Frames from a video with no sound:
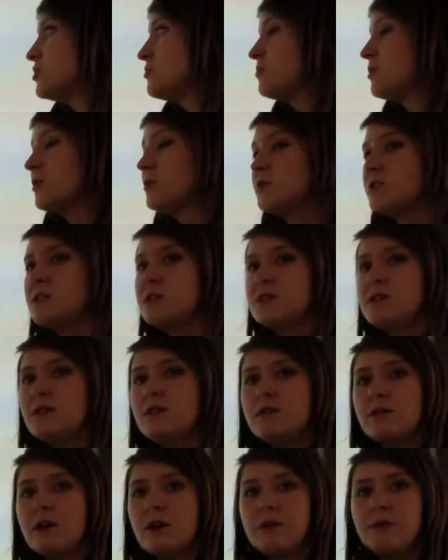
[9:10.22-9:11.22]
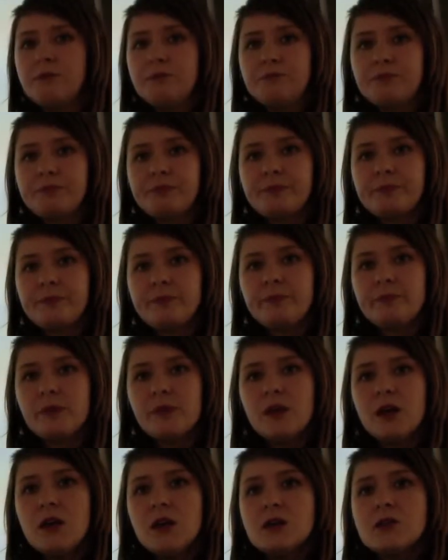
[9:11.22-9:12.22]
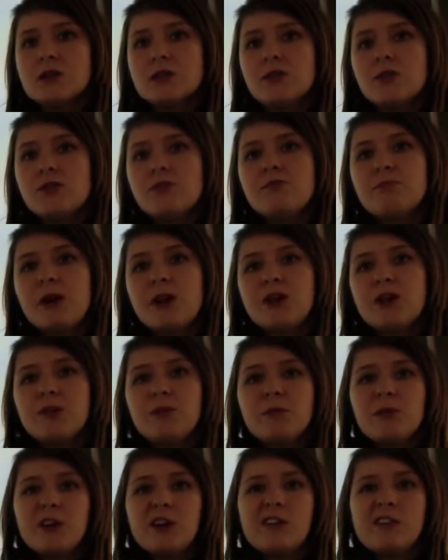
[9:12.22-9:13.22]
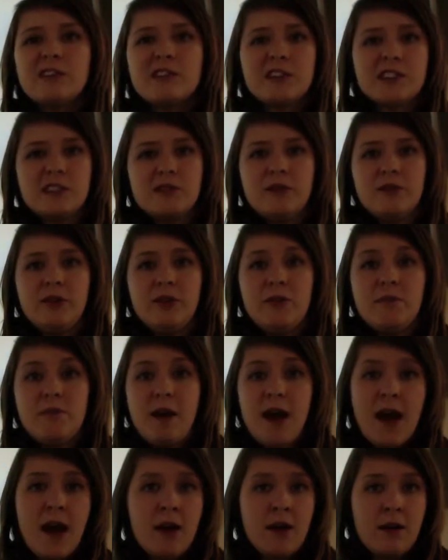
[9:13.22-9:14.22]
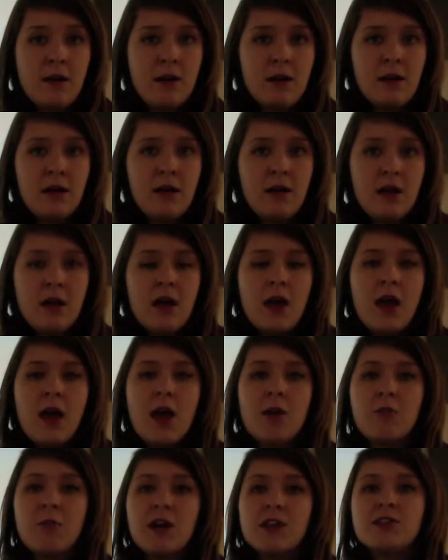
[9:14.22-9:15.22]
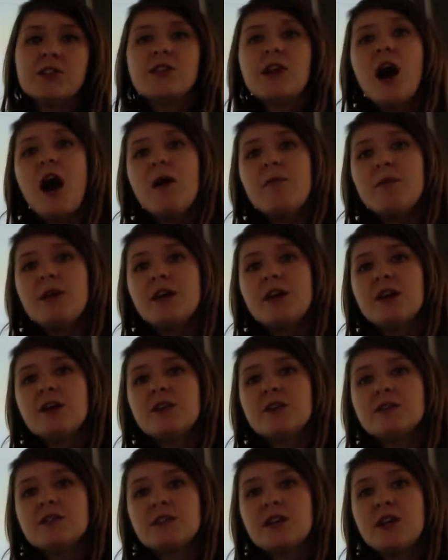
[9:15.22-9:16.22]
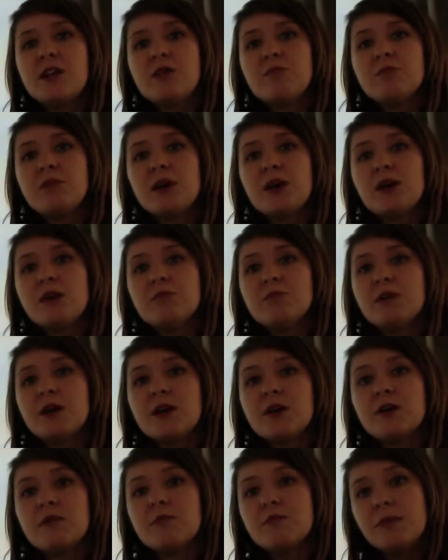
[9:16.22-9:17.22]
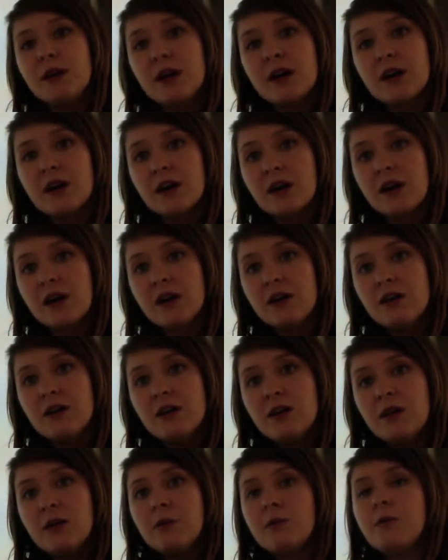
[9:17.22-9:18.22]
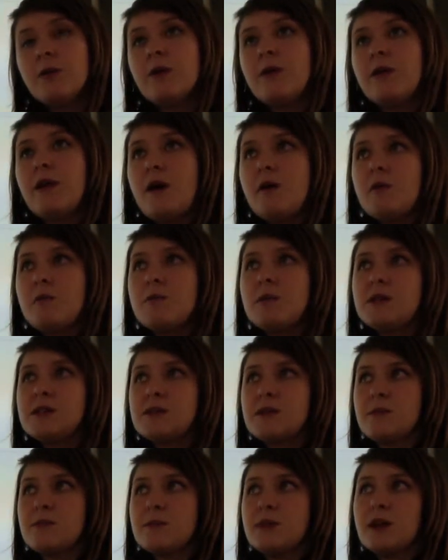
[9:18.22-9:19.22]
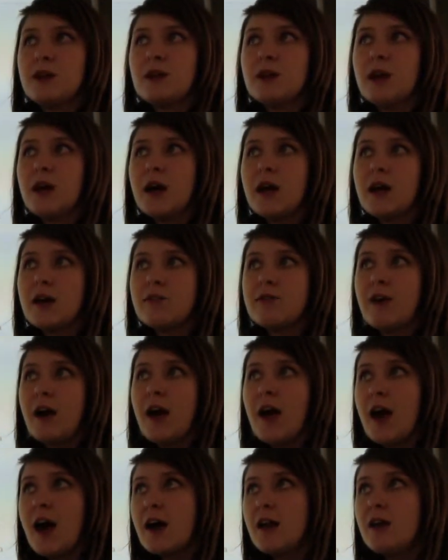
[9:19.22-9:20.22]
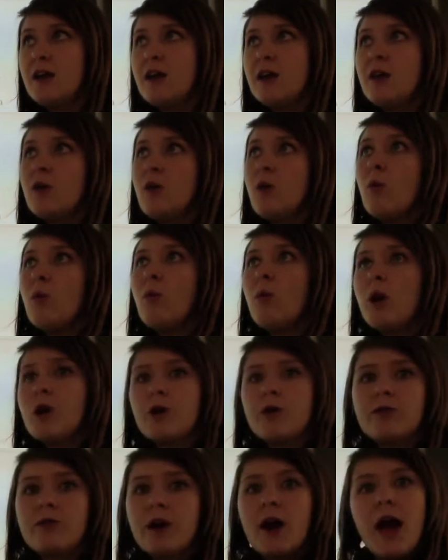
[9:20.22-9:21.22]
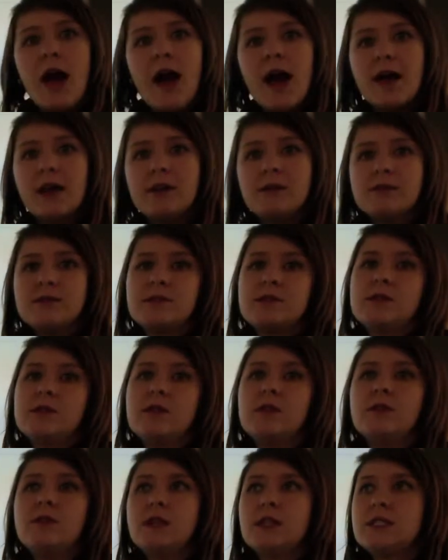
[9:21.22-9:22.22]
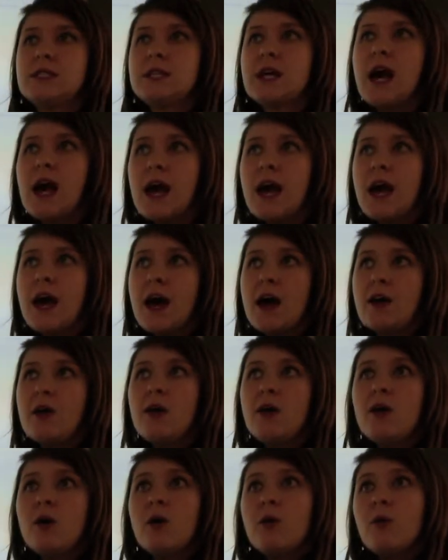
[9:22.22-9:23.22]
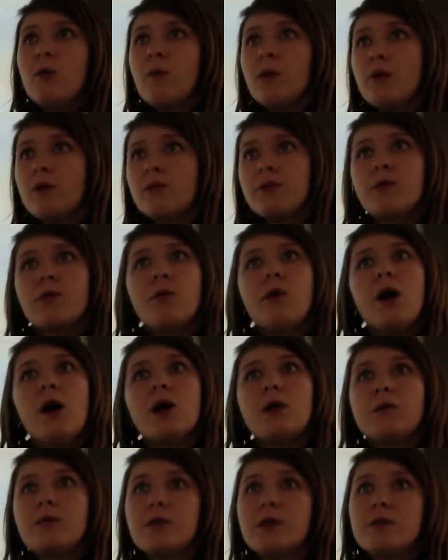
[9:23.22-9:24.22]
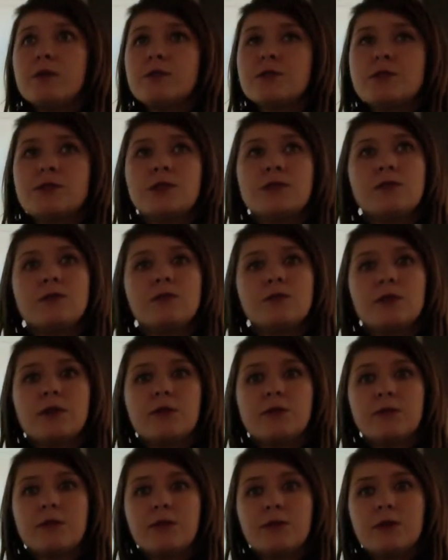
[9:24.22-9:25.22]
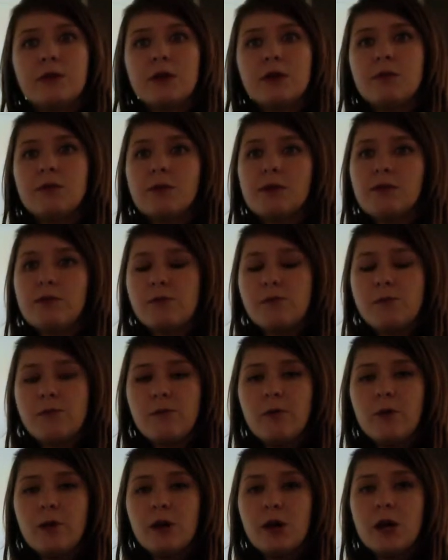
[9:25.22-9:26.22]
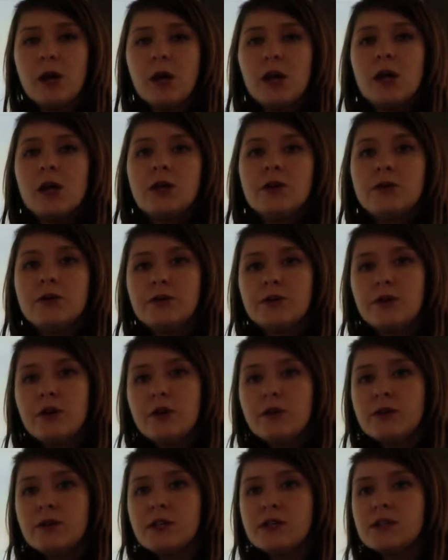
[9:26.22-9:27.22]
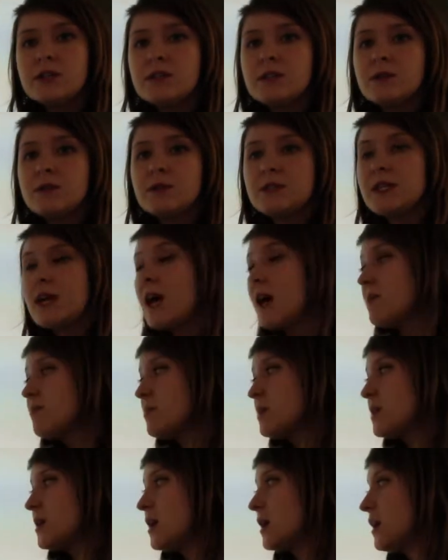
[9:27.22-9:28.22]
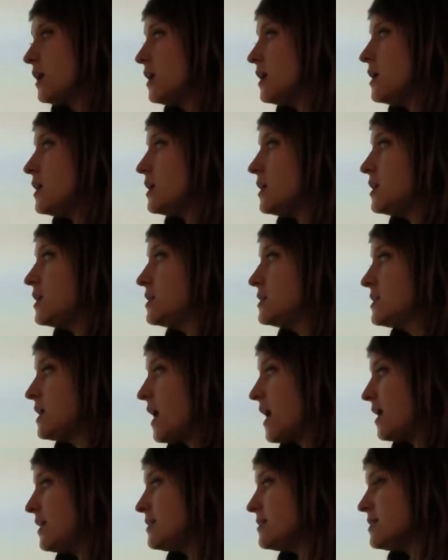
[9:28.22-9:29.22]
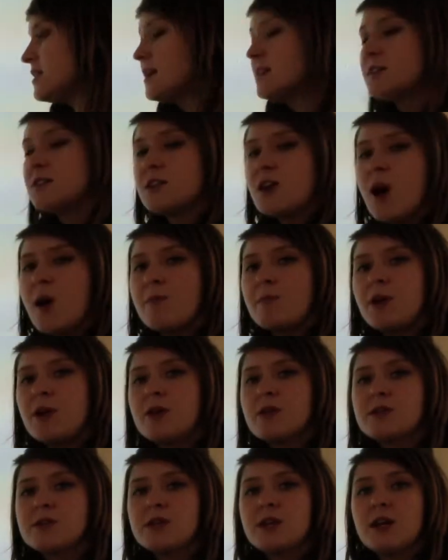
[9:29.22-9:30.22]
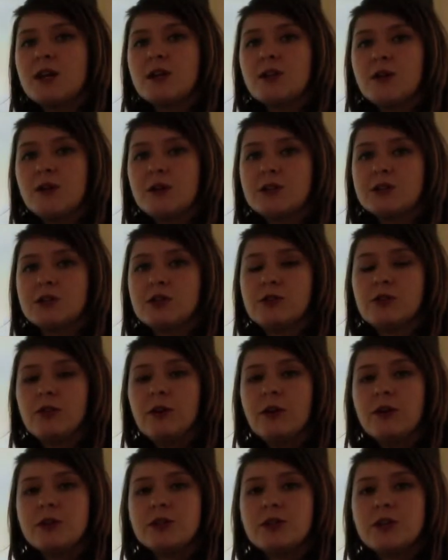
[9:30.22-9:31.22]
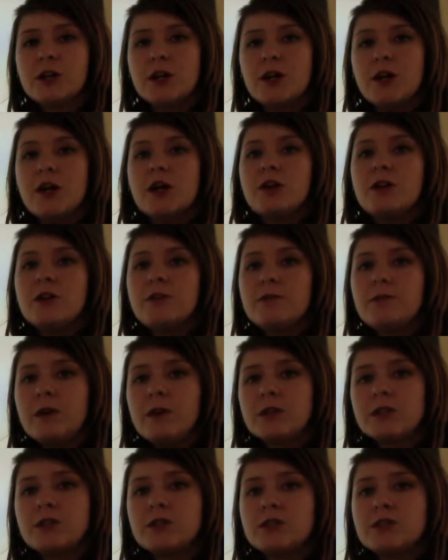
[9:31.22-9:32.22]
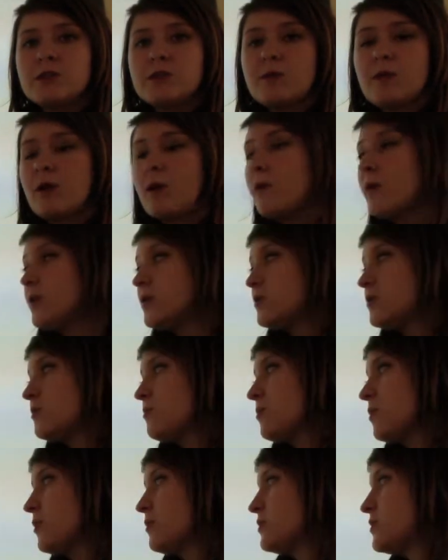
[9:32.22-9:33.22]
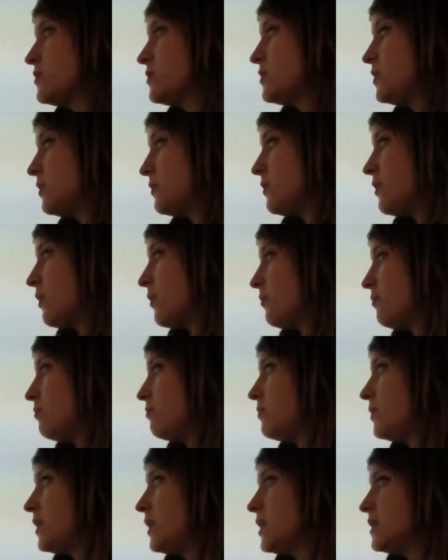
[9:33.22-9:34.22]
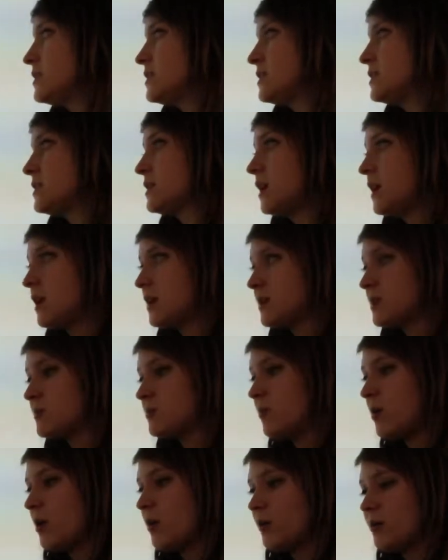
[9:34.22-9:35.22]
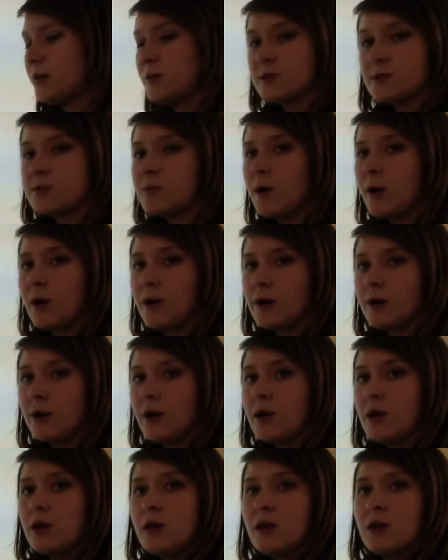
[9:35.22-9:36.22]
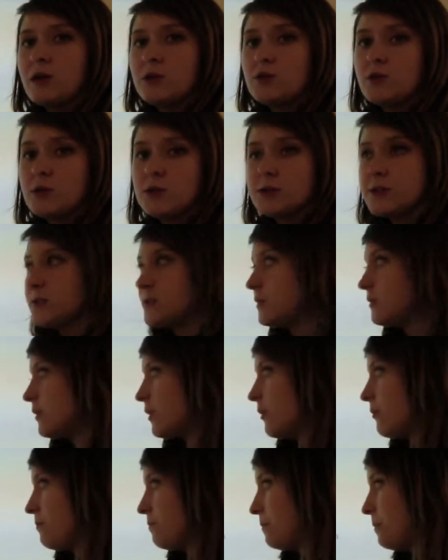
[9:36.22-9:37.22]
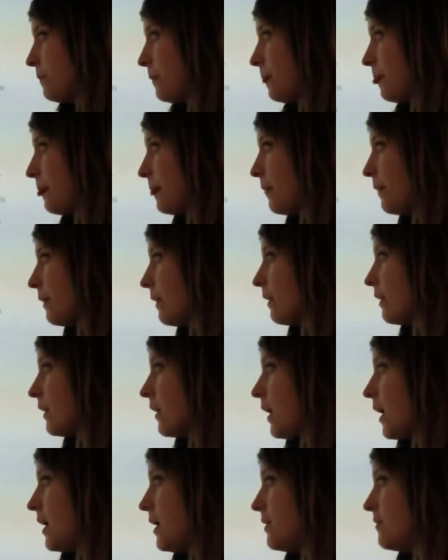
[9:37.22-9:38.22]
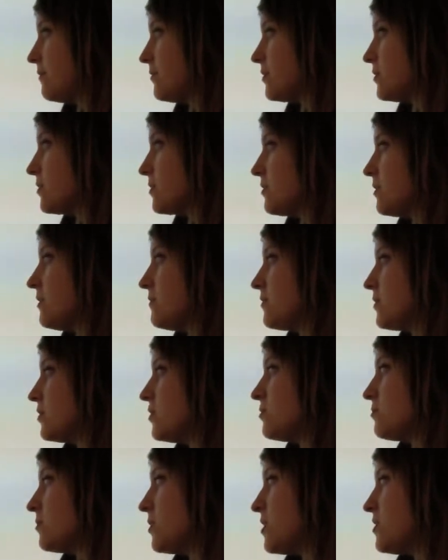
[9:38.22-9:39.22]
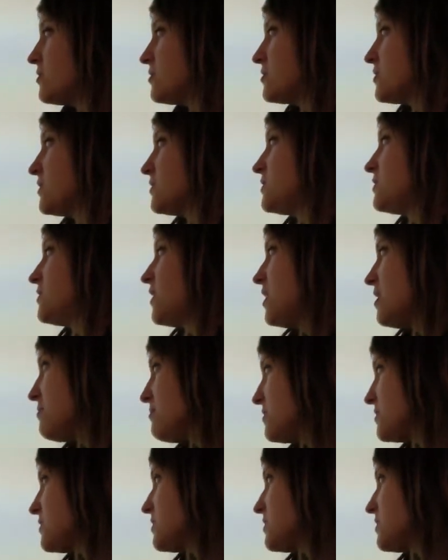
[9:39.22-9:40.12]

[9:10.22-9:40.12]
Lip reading: approaches 0. So if my numerator doesn't really matter and my denominator is getting bigger and bigger and bigger, well that would be something like if I had 1 over n. So let's say I had 1 over 1, 1 over 2, 1 over 3, 1 over 4. You'll notice that what's happening is as that denominator is getting larger and larger, your function is going to approach 0 because it's getting smaller and smaller towards 0. Okay, if the degree of the numerator is the same as